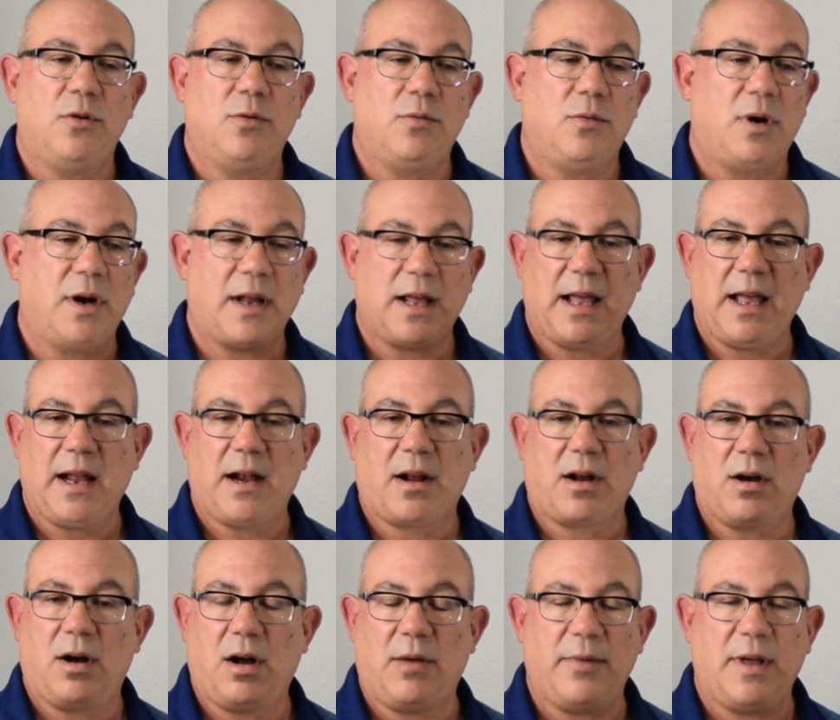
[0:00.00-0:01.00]
want to add
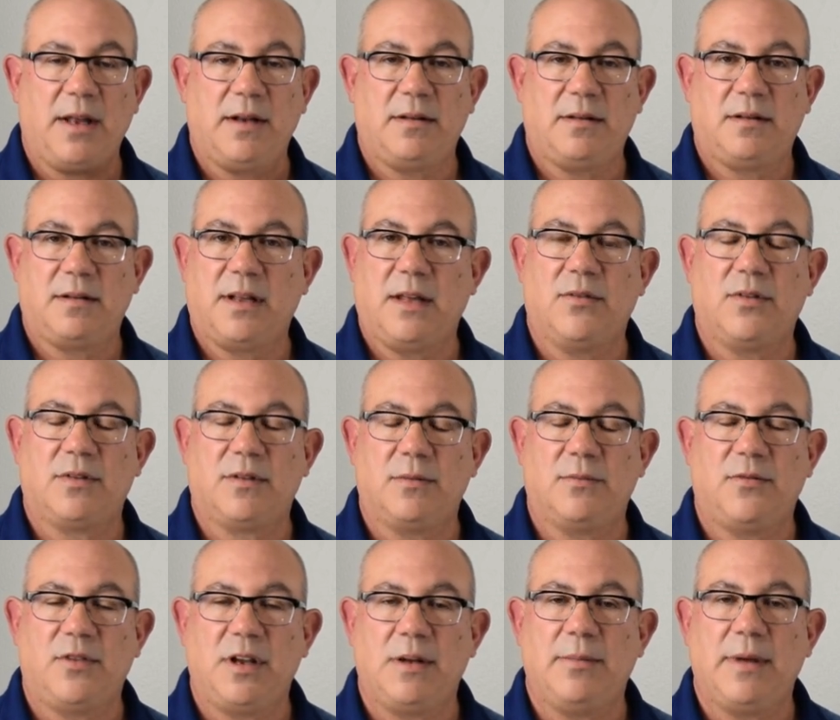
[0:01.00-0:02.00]
a comment, give us
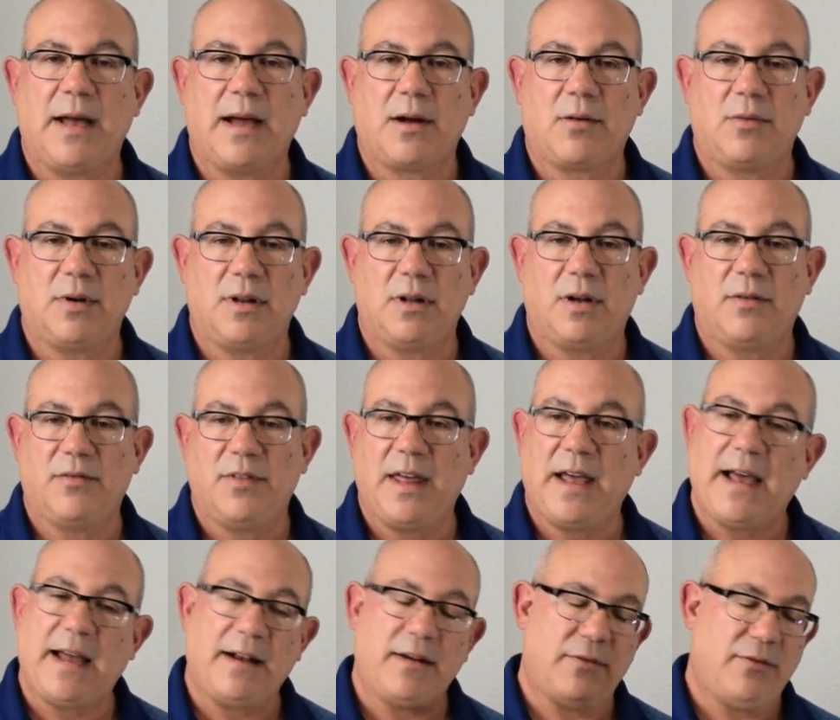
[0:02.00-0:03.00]
some feedback, we'd love
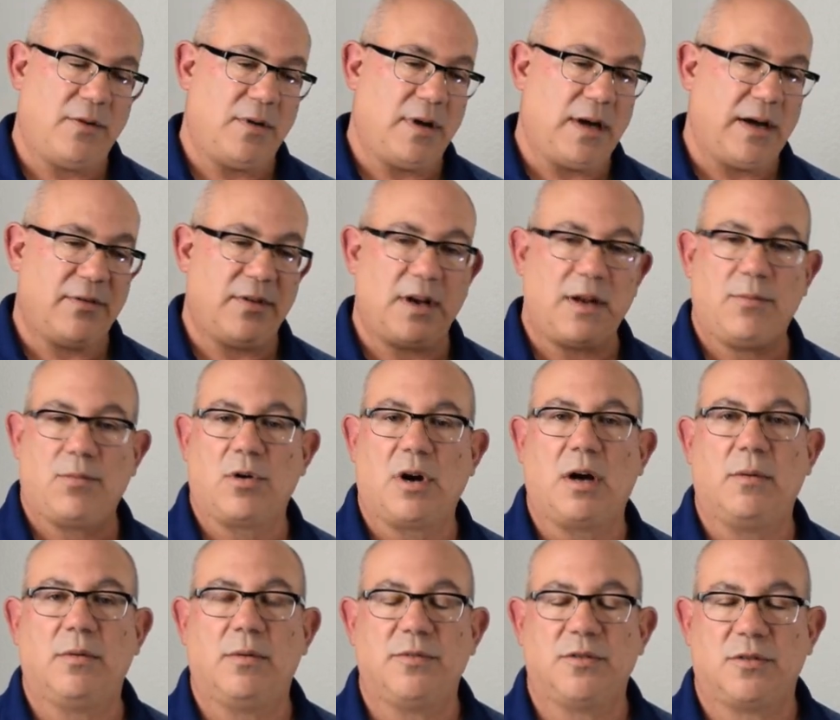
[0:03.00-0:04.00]
that. If you have any
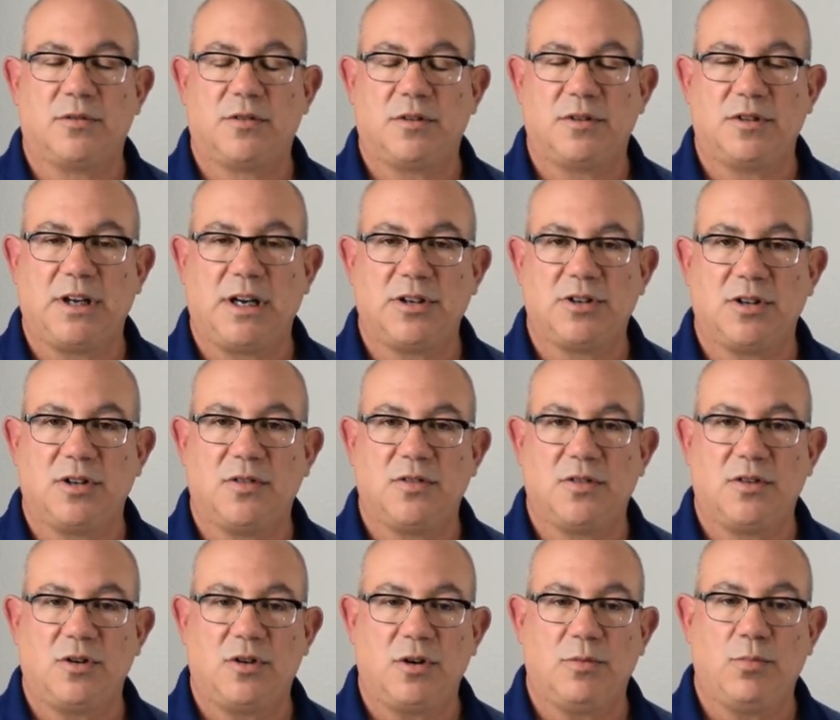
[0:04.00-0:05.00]
problems or
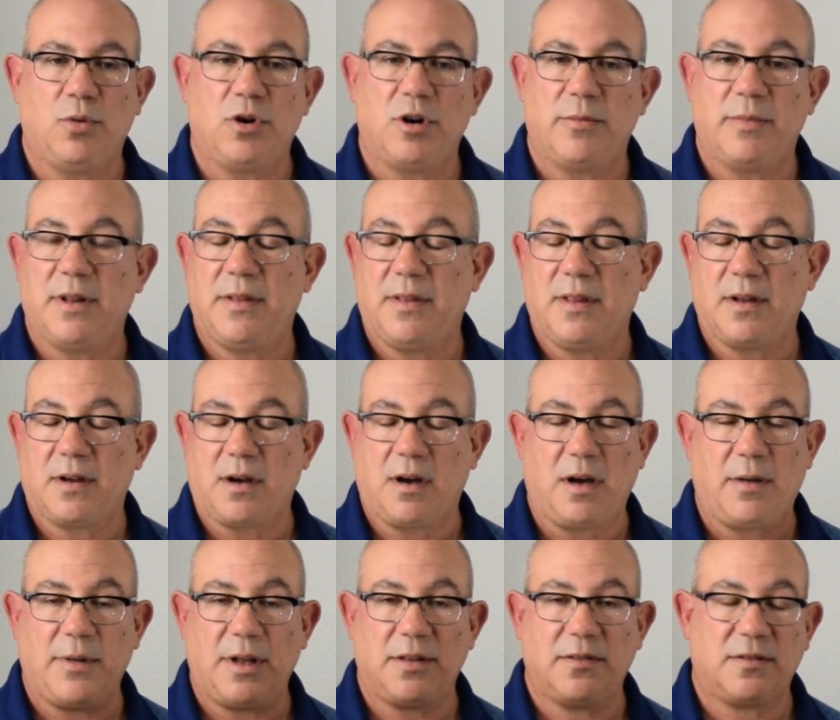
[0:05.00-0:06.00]
suggestions, you can put them in the
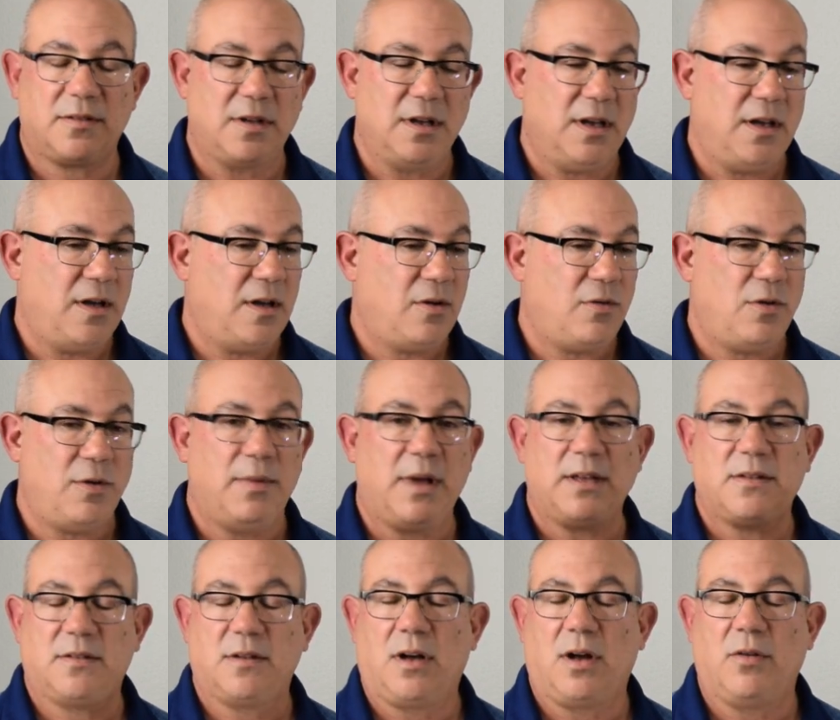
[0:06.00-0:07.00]
comments. We
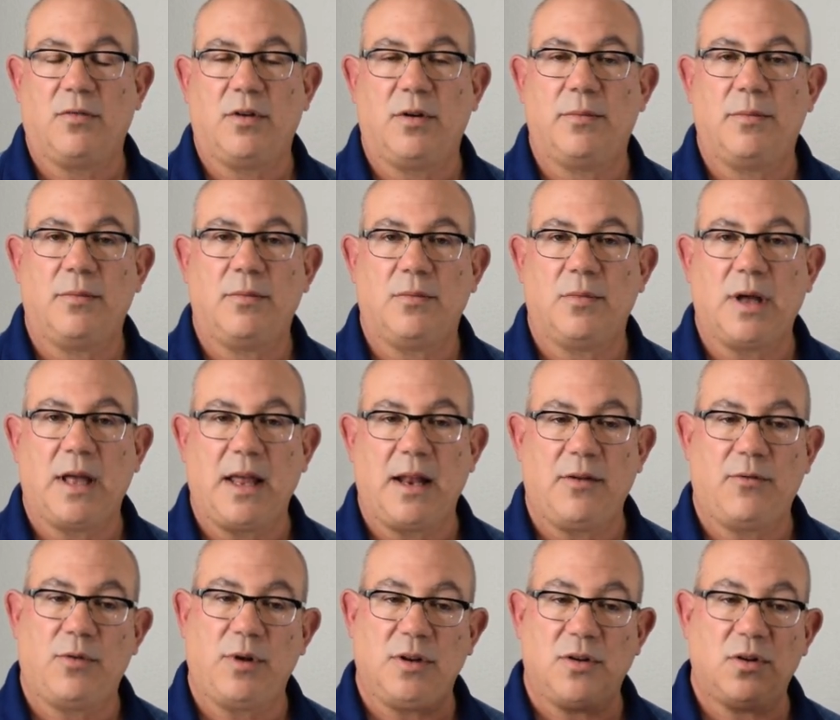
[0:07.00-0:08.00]
may solve them,
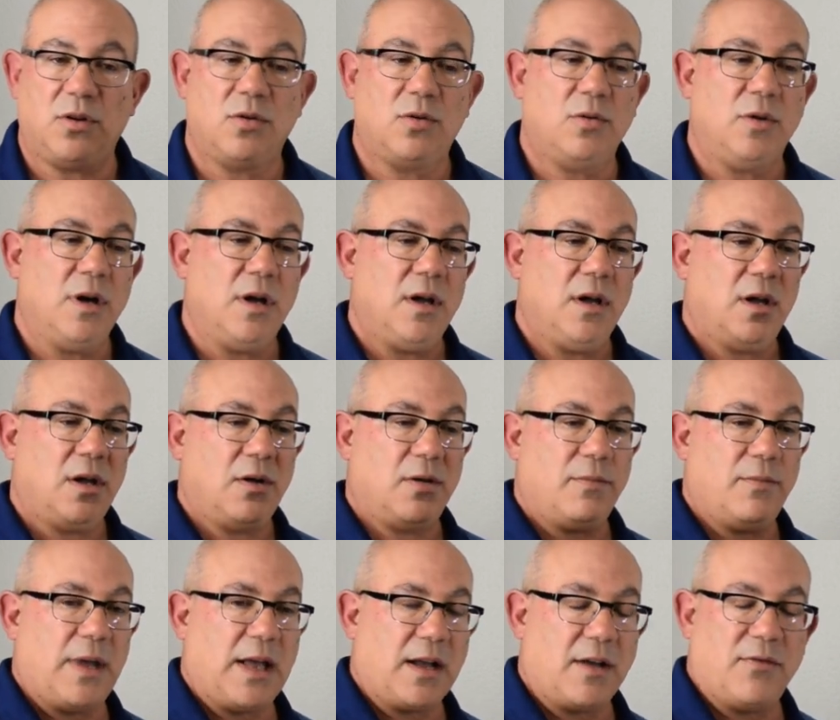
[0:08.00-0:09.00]
and if we do,
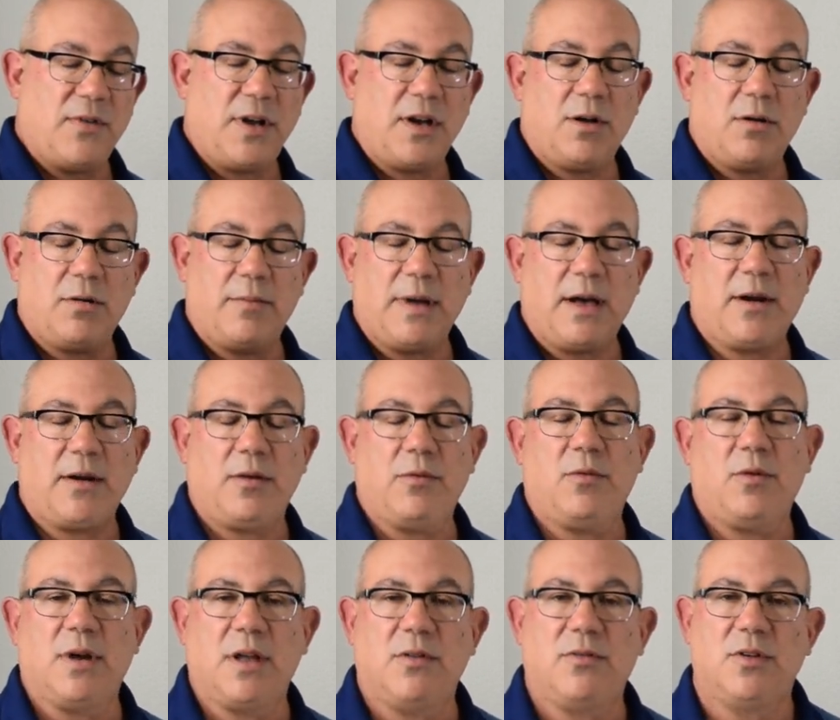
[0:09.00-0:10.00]
we make a video about it,
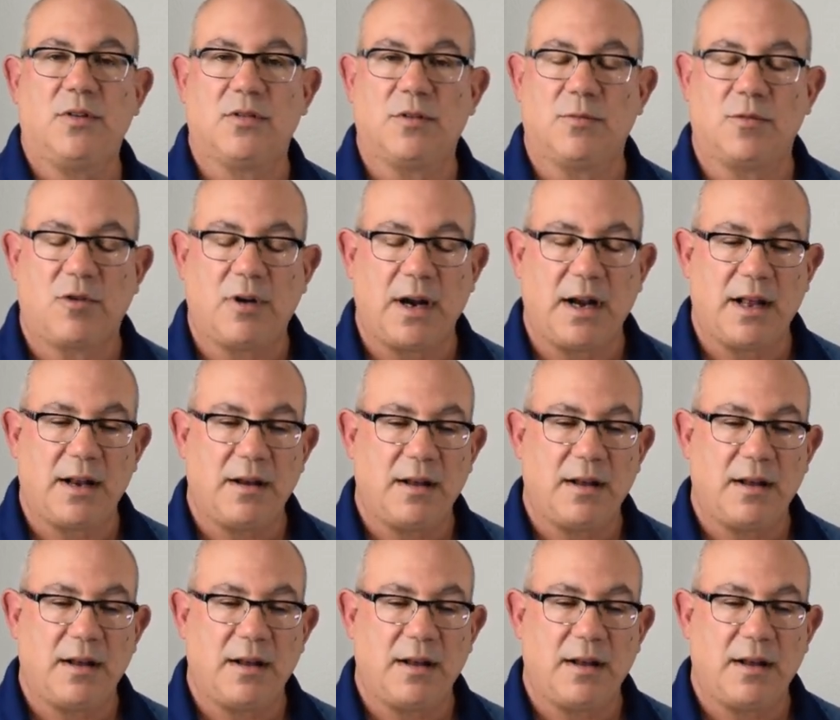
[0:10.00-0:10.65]
we'll give you some credit.